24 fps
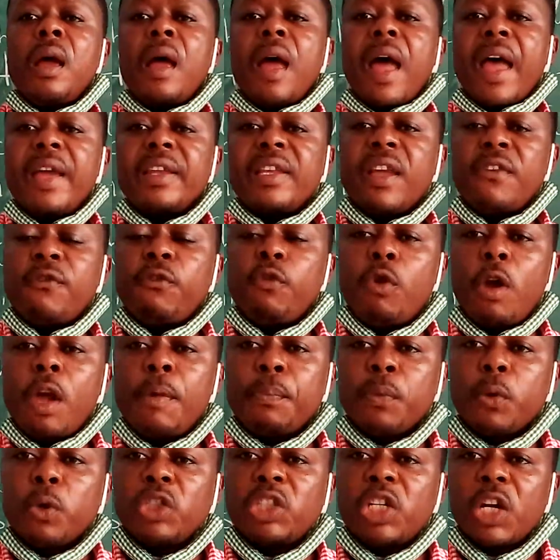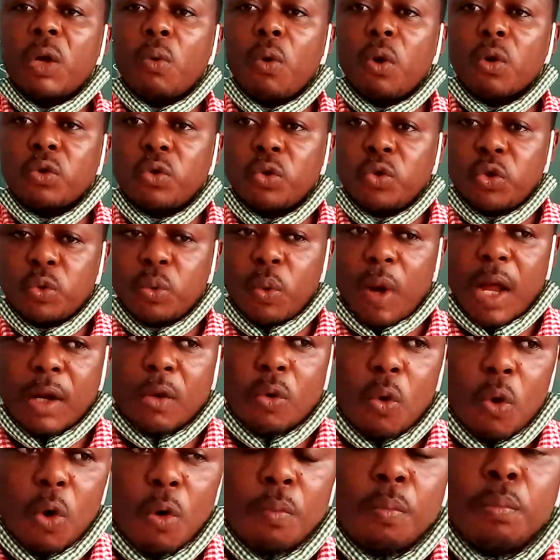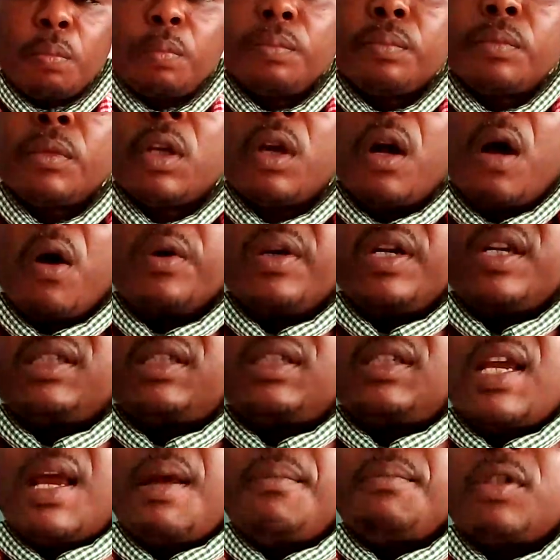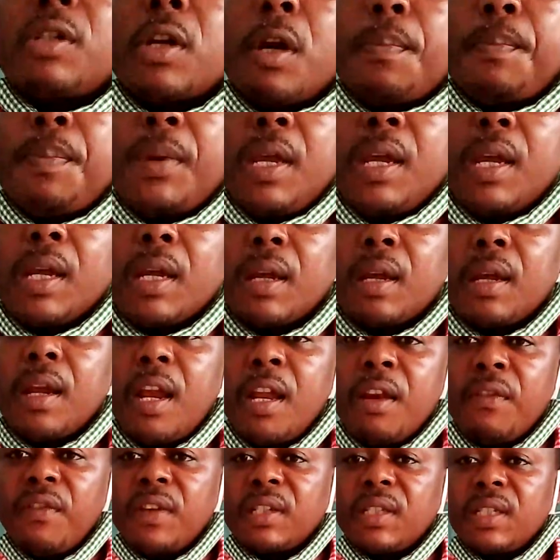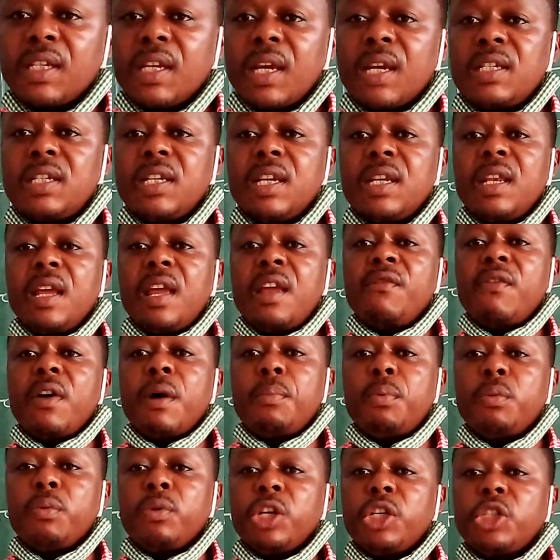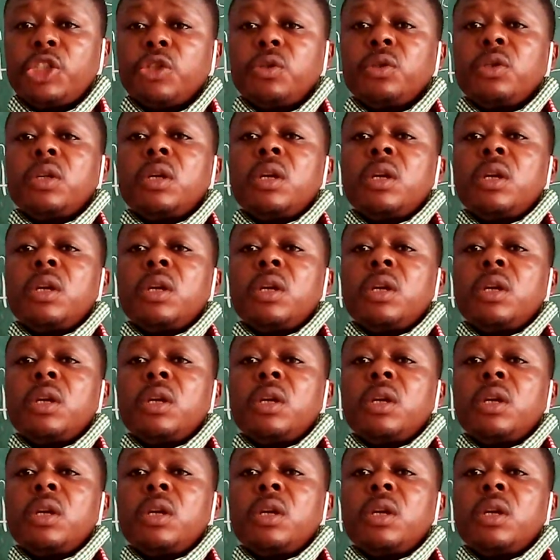I gave you a project work to do at home on this same topic, investigating evaporation.